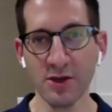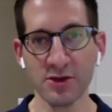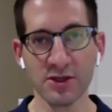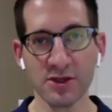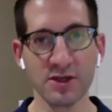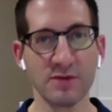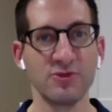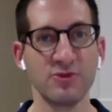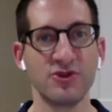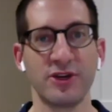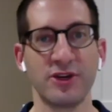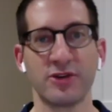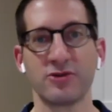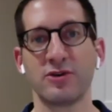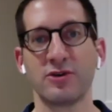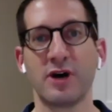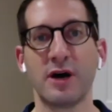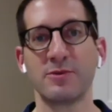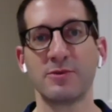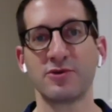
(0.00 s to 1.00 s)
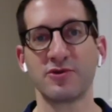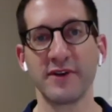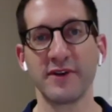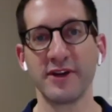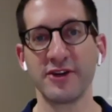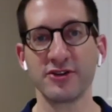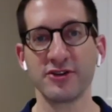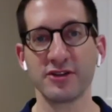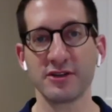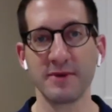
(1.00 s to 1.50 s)
some general observations
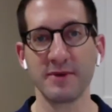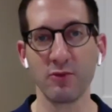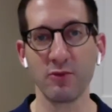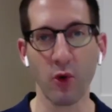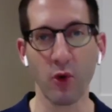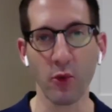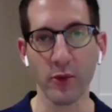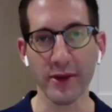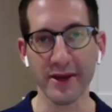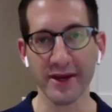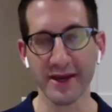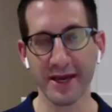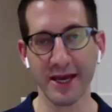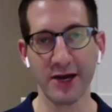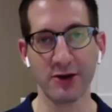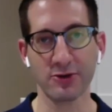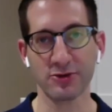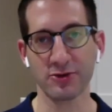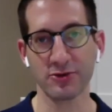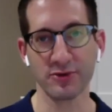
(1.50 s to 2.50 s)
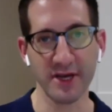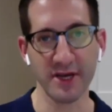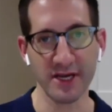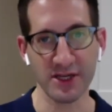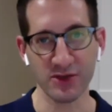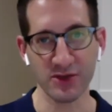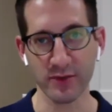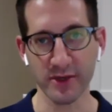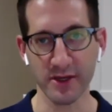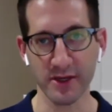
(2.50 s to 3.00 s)
about what we encountered as
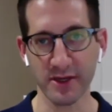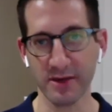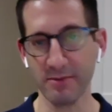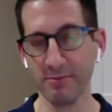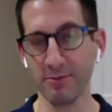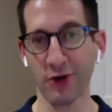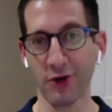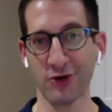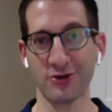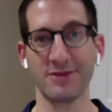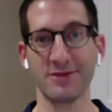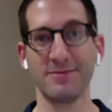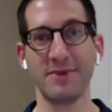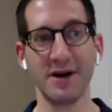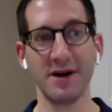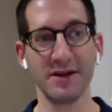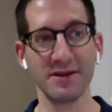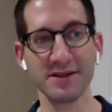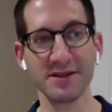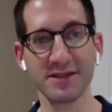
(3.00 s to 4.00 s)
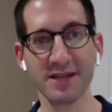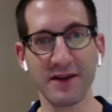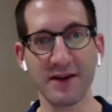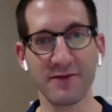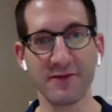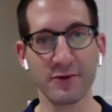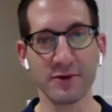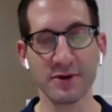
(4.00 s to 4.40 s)
we embarked upon this effort.